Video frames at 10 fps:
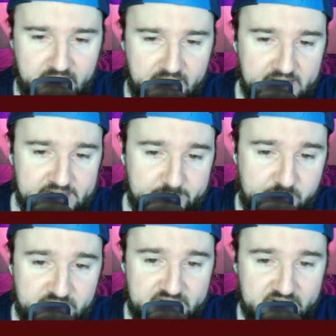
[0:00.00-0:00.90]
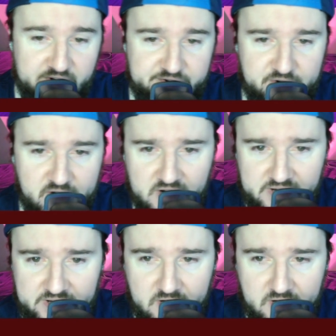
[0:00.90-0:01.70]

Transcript: SMU is an underdog here.